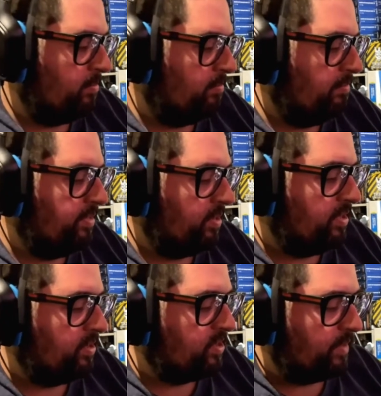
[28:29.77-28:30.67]

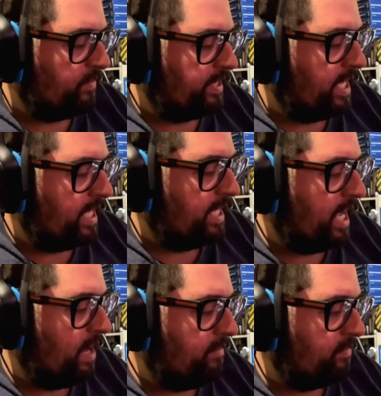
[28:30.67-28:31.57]
there's stuff like that. And they
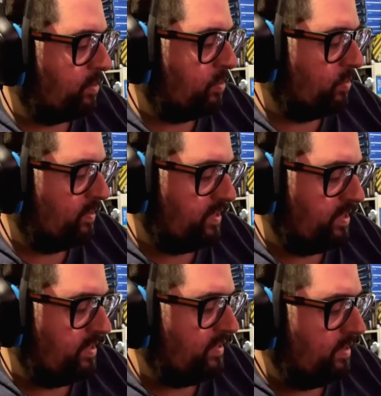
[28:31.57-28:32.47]
have it for Cruel
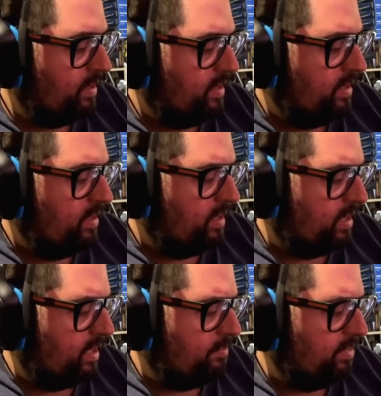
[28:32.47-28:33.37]
Seas.
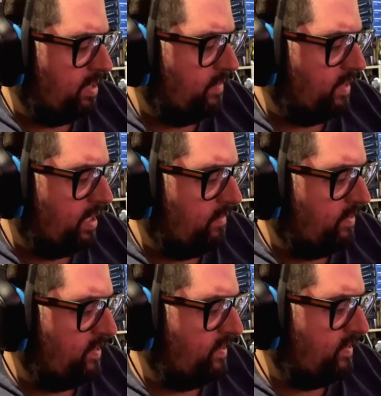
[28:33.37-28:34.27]
I believe they have,
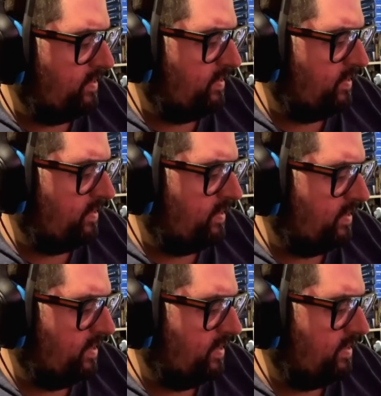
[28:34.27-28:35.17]
is
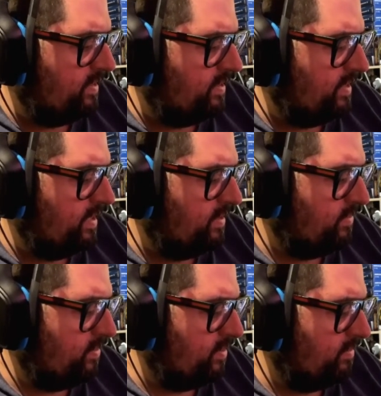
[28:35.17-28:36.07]
it 6
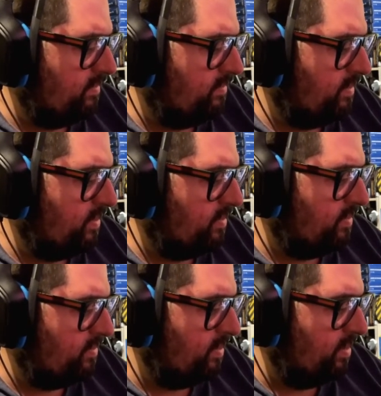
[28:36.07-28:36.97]
or is it
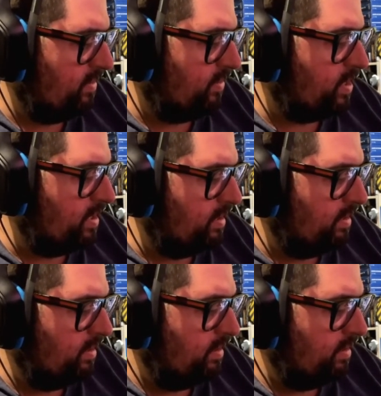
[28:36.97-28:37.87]
3?
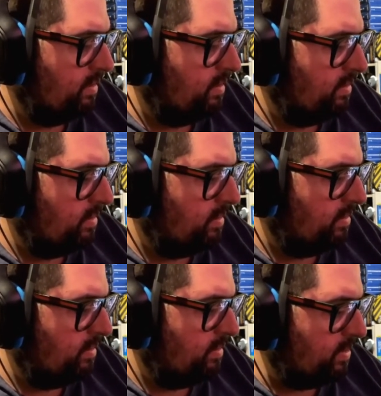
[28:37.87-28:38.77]

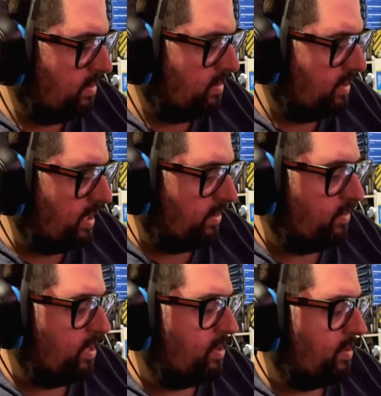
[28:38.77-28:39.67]
3 cards? Yeah,
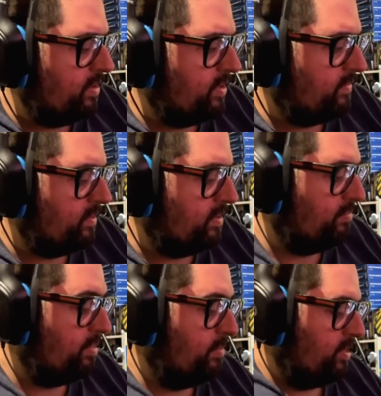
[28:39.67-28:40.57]
3 cards for
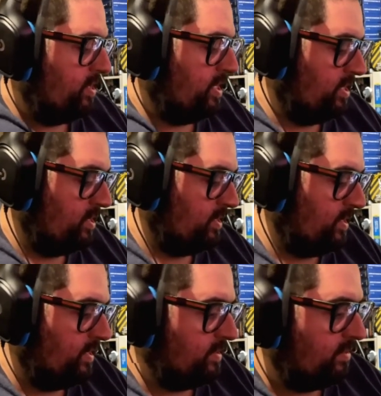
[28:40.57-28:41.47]
pretty much each
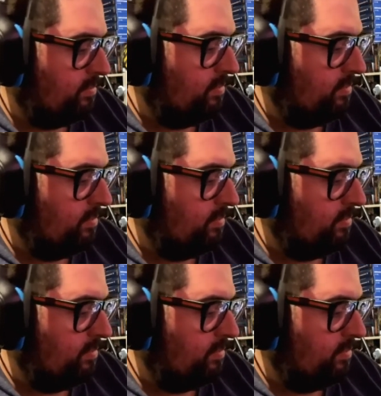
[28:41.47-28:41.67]
system.